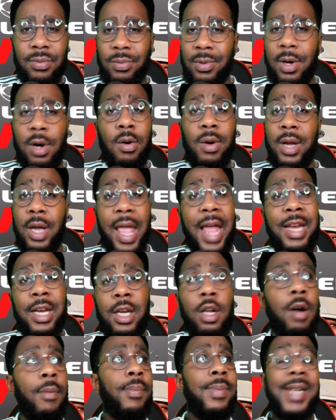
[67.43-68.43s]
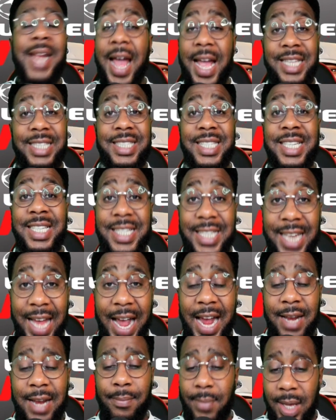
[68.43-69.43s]
Well, it ended up
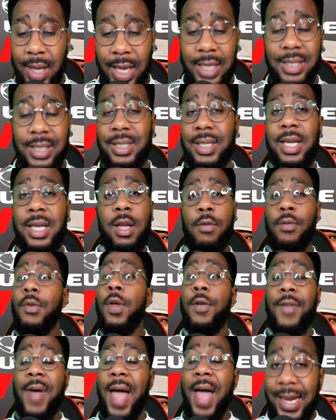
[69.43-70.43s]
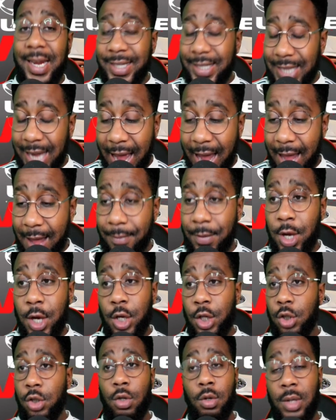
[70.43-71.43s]
99 minutes with added time.
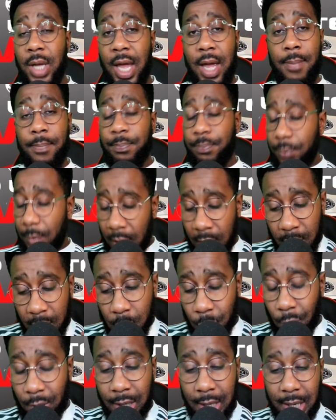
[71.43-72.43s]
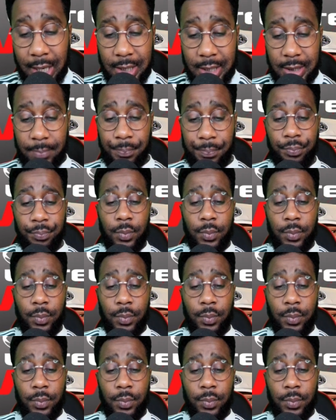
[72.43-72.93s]
So yeah, it is what it is.